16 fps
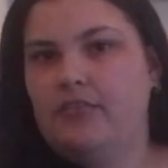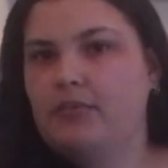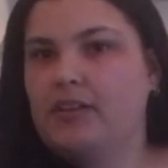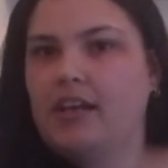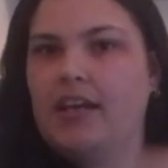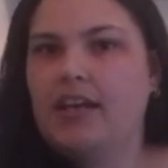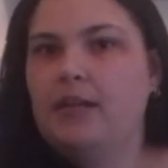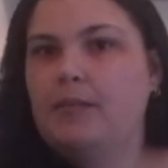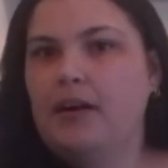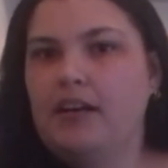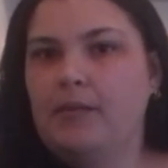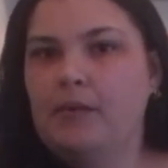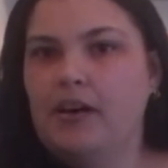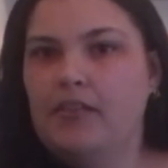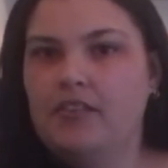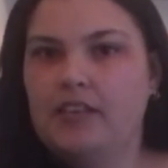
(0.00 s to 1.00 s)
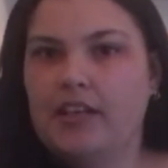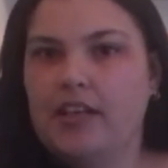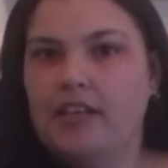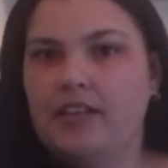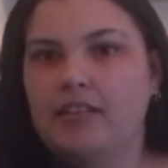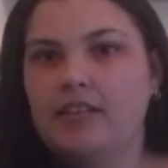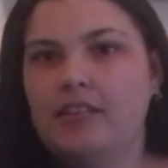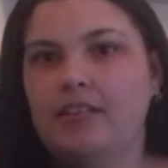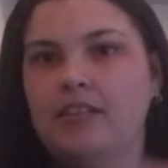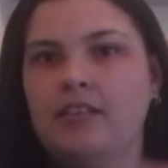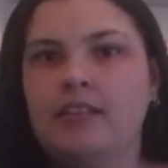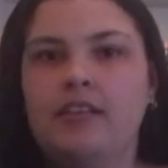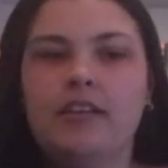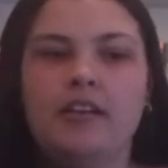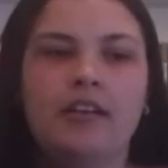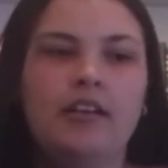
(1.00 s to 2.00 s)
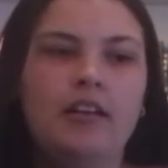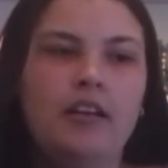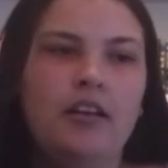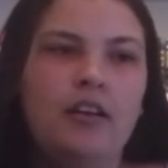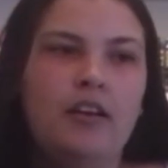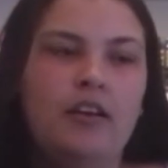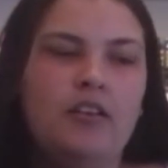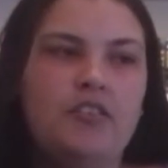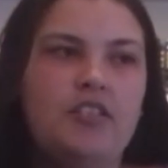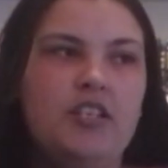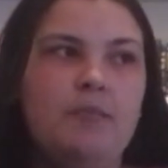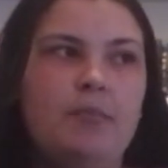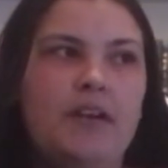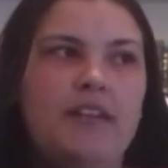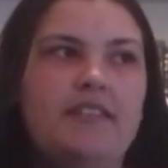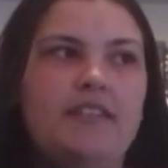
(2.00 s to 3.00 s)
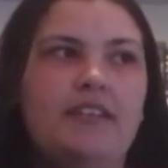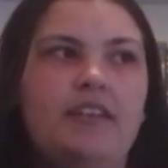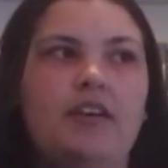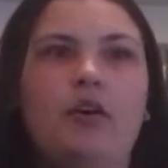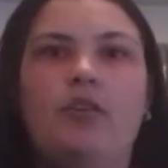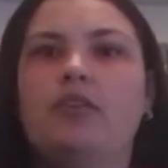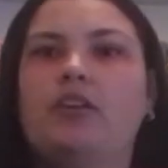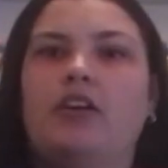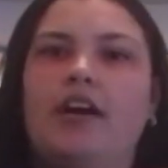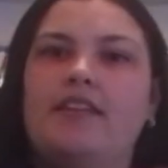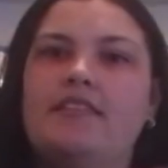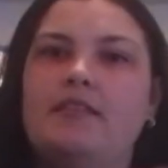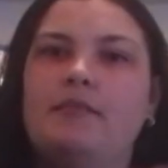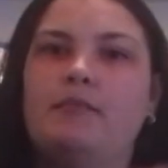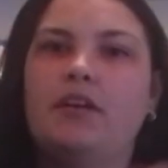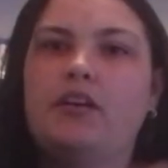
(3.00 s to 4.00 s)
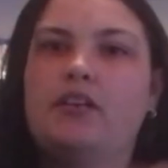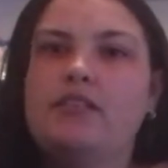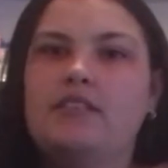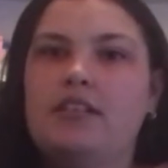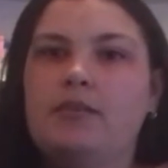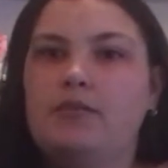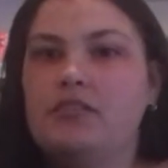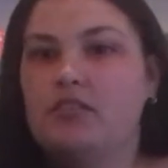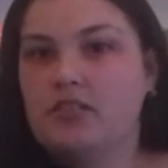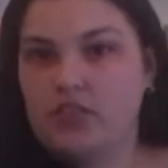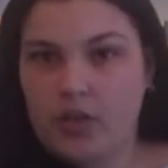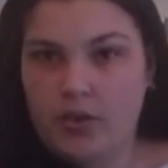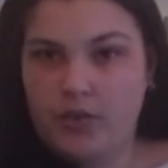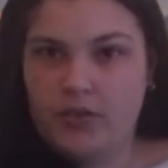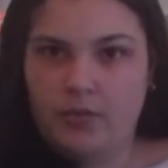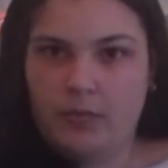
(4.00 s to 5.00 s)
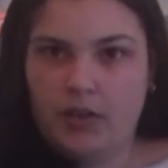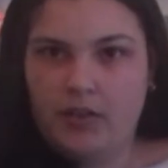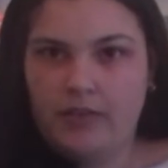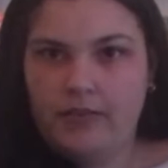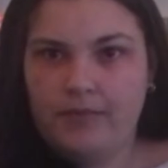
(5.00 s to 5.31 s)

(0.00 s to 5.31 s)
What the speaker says: really cared about him after that. She basically only liked him because he was the chosen one,